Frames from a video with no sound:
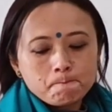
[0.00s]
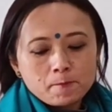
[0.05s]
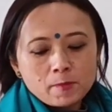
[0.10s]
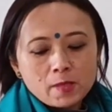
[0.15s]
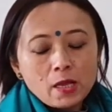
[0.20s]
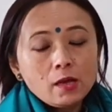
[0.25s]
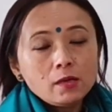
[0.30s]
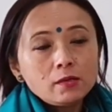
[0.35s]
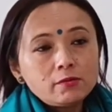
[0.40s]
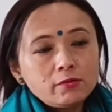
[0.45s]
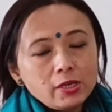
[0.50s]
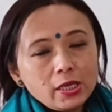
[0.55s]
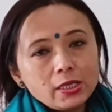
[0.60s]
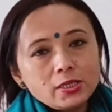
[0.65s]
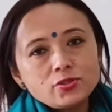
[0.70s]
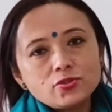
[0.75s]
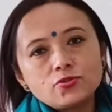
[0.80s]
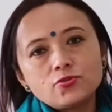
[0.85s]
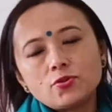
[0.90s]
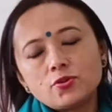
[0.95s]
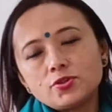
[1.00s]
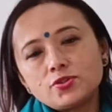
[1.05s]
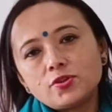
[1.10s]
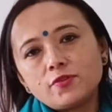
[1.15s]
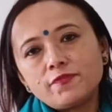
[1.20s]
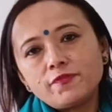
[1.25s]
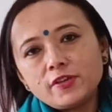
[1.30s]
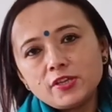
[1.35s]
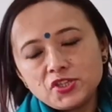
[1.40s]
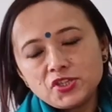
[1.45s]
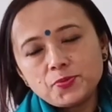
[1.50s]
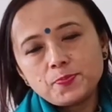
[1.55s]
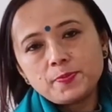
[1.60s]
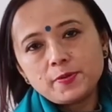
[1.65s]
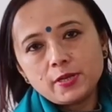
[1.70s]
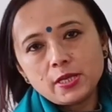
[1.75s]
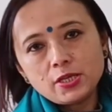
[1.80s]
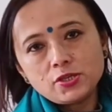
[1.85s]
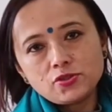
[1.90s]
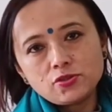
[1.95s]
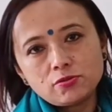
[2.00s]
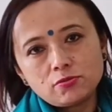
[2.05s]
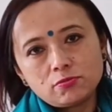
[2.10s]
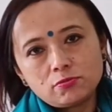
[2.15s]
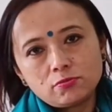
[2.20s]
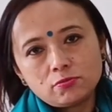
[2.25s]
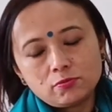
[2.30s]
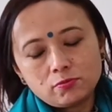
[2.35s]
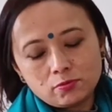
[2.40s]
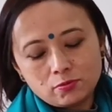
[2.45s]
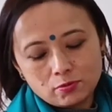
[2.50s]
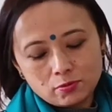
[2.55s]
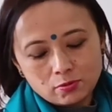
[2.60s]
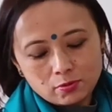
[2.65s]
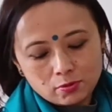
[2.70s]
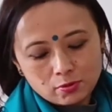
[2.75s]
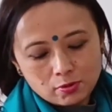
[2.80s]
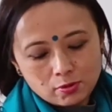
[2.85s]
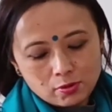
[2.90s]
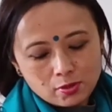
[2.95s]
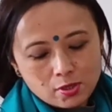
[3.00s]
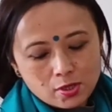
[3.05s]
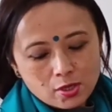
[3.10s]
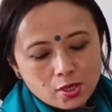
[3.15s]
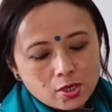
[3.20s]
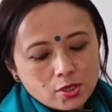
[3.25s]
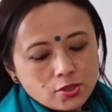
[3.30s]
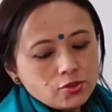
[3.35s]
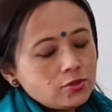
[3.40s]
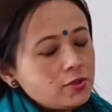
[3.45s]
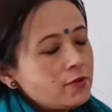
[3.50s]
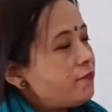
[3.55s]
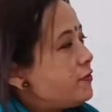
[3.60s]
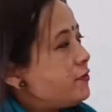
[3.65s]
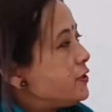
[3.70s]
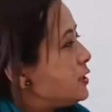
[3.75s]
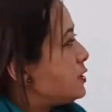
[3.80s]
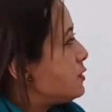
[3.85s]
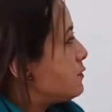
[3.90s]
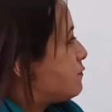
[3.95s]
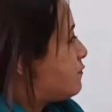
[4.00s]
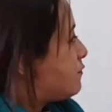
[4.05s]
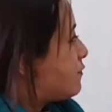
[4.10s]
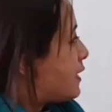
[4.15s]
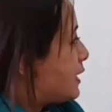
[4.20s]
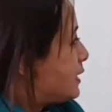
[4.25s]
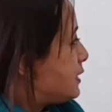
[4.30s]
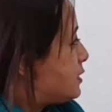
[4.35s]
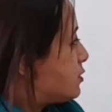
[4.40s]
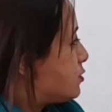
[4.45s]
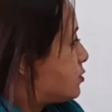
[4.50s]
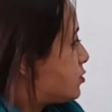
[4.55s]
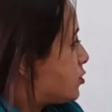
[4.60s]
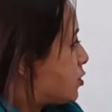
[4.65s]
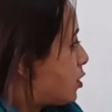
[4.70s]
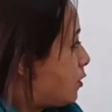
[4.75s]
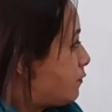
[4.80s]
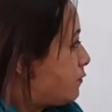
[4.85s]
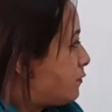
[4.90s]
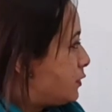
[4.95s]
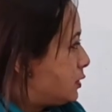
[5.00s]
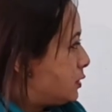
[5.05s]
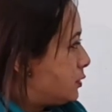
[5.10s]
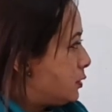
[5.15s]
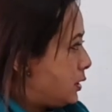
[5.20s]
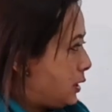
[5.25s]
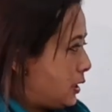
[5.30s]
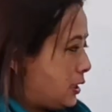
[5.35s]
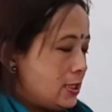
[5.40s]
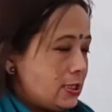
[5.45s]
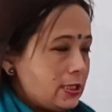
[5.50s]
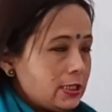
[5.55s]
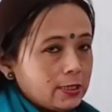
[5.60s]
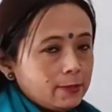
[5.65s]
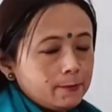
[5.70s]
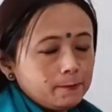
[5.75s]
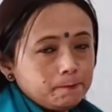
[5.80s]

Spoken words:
a great source of inspiration to the freedom fighters of India.